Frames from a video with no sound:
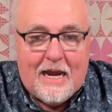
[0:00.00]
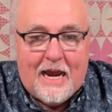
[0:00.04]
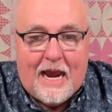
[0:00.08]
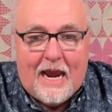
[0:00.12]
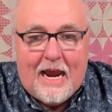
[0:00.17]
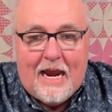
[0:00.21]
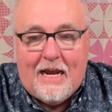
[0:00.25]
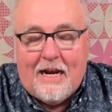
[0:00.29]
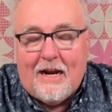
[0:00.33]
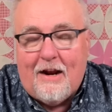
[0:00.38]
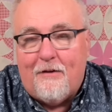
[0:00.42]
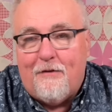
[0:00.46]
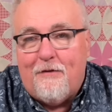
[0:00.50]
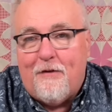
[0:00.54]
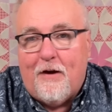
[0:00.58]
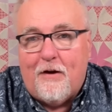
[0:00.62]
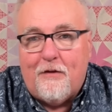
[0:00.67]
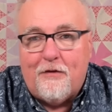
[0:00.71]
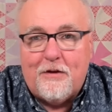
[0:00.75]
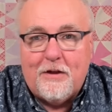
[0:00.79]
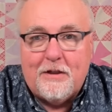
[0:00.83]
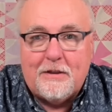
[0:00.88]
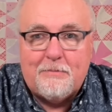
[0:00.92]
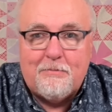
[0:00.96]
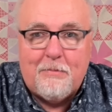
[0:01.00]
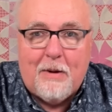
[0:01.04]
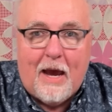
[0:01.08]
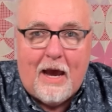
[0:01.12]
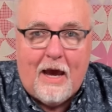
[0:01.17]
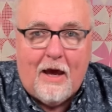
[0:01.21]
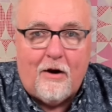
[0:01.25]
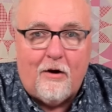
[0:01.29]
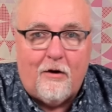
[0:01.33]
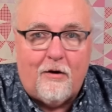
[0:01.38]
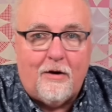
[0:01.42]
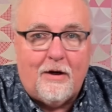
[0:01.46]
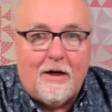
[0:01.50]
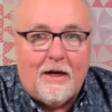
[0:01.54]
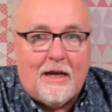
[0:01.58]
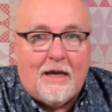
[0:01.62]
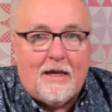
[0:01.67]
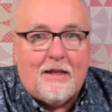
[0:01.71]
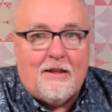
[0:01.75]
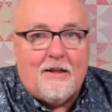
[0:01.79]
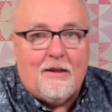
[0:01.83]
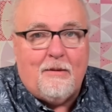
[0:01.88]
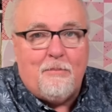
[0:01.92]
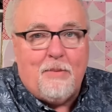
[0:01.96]
and I found this pattern,
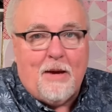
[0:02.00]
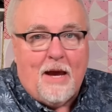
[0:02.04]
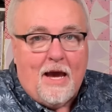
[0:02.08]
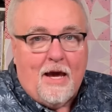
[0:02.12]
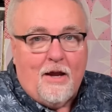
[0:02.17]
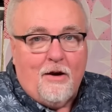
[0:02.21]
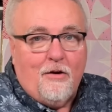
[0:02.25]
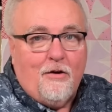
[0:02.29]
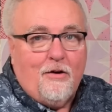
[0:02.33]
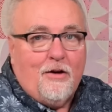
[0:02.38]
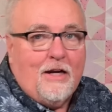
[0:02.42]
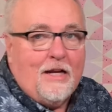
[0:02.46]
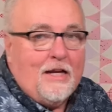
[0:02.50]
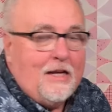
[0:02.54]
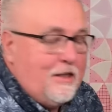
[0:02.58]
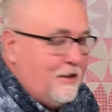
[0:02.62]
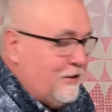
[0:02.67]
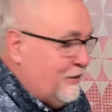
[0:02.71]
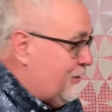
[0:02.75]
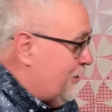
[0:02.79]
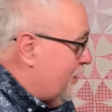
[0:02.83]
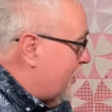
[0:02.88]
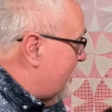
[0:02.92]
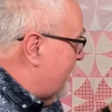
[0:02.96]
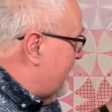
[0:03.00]
and the pattern is